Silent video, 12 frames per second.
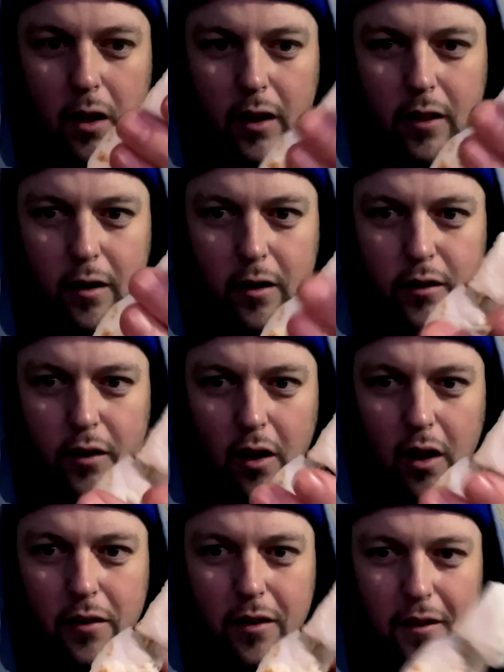Like they're
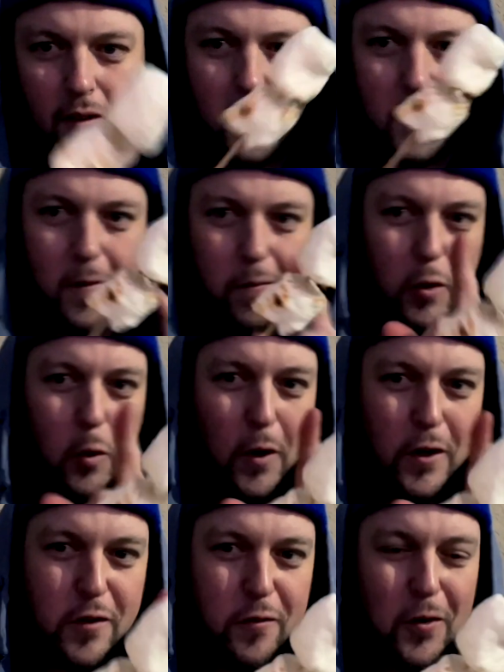soft.
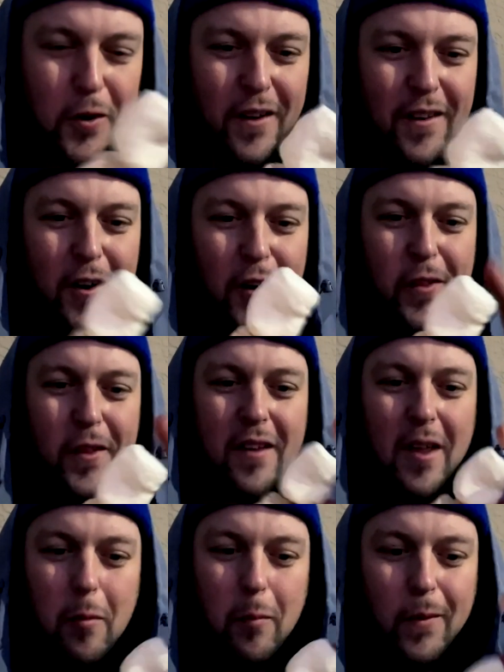Question for you. Are you the
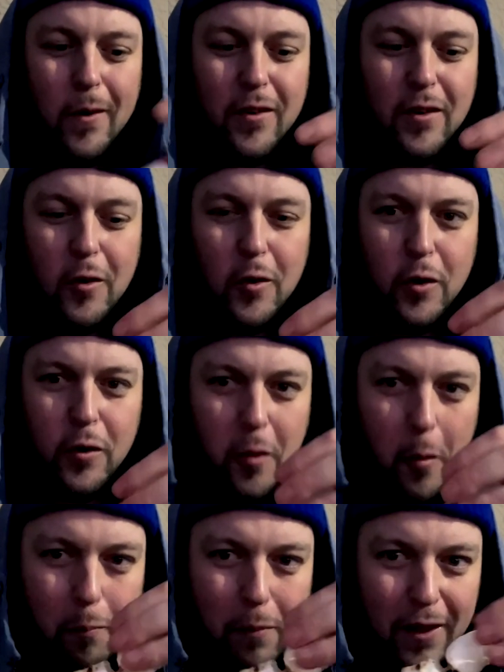type of person who used to
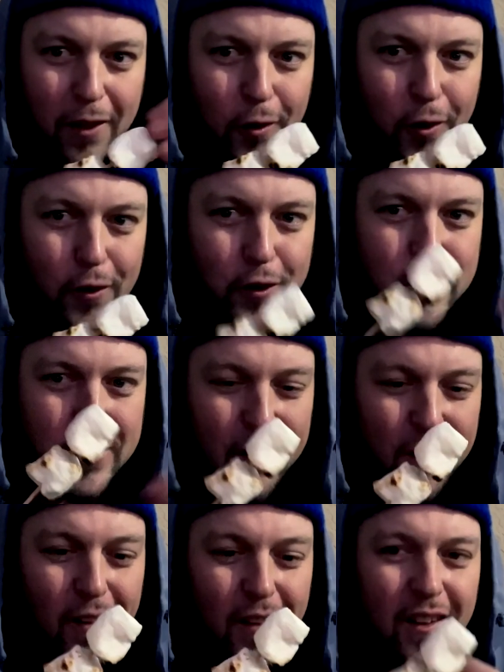peel the
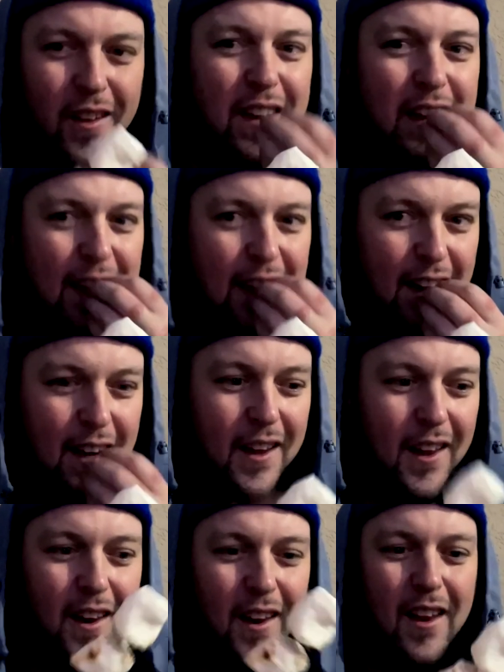shell, eat
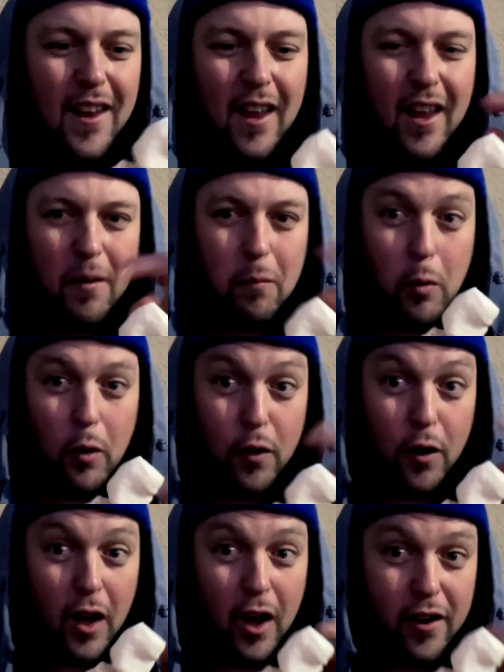it, and put
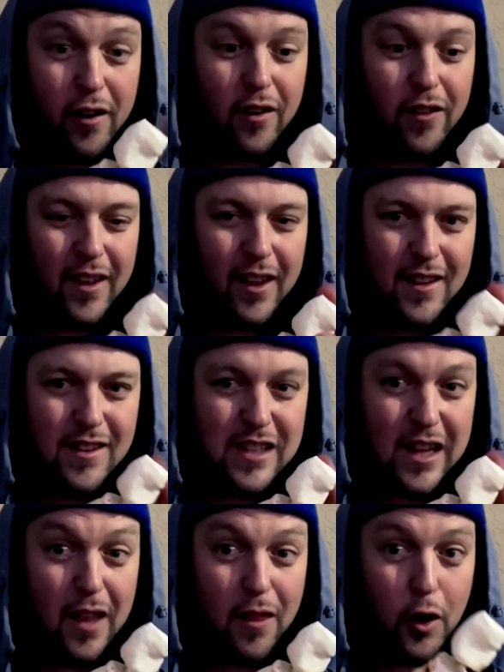the under, the
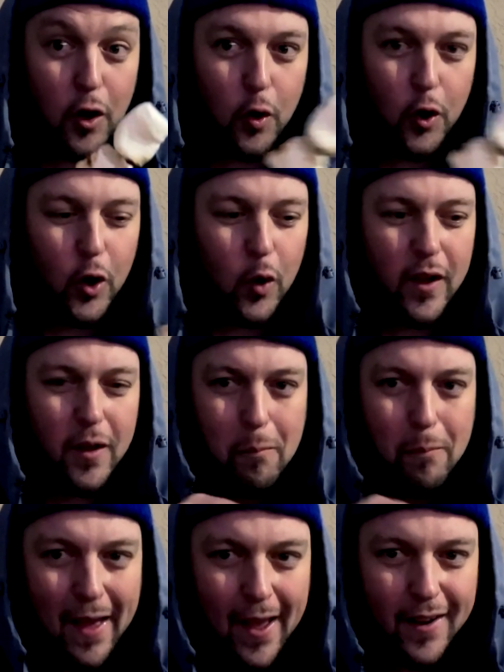inside, the new gooey
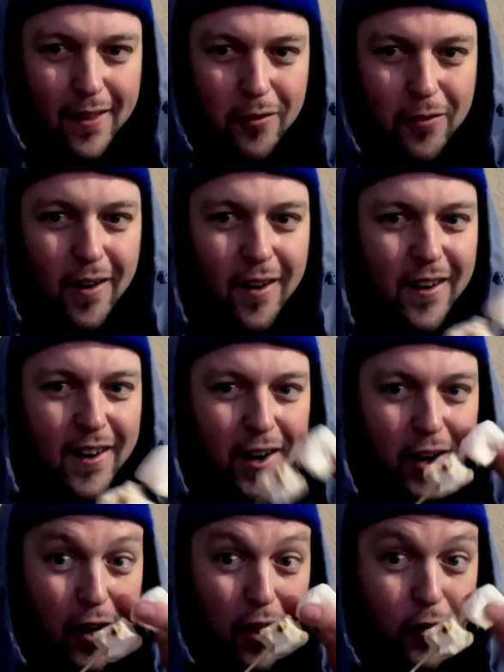back in the fire and get
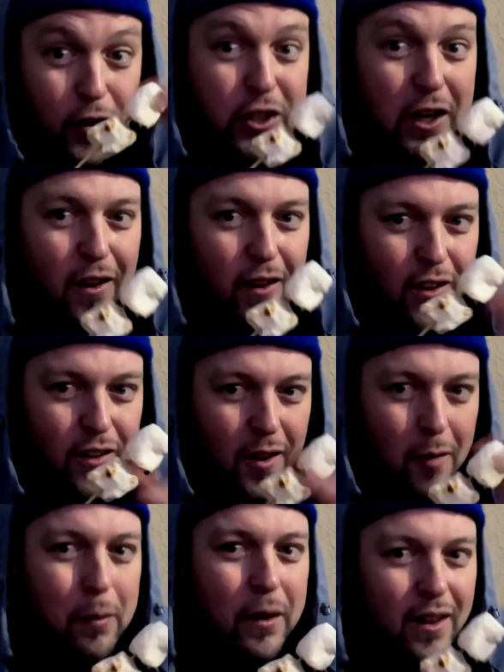another shell
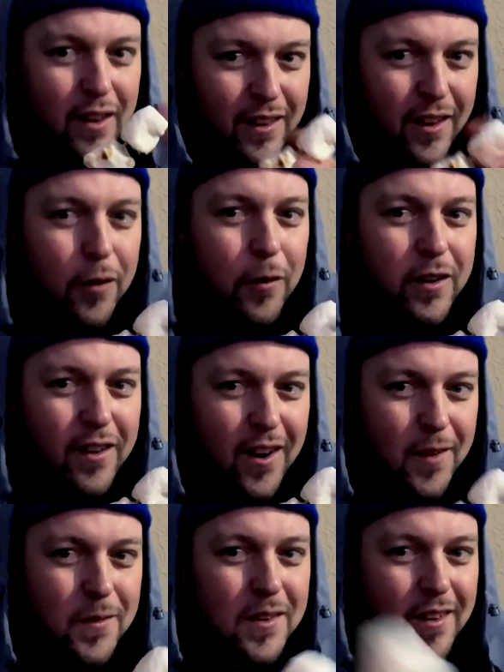and peel it like three
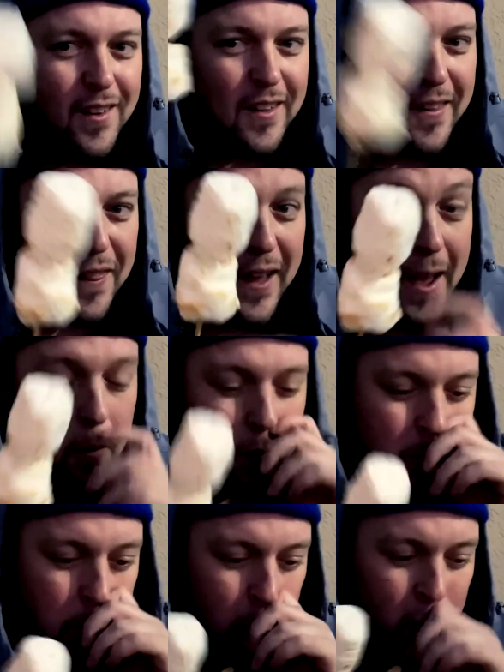times? That was a
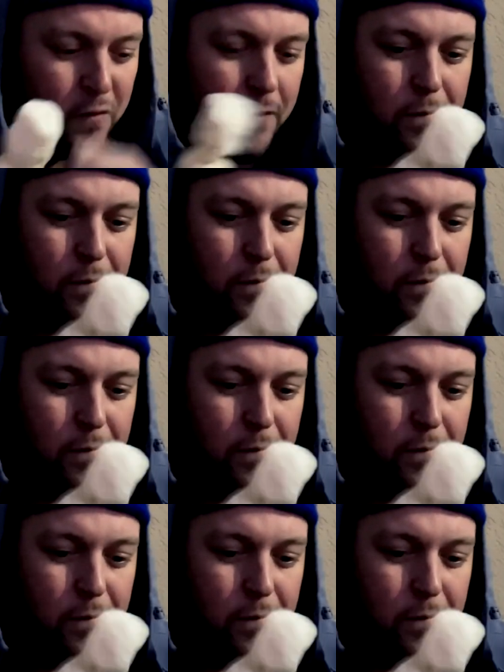move.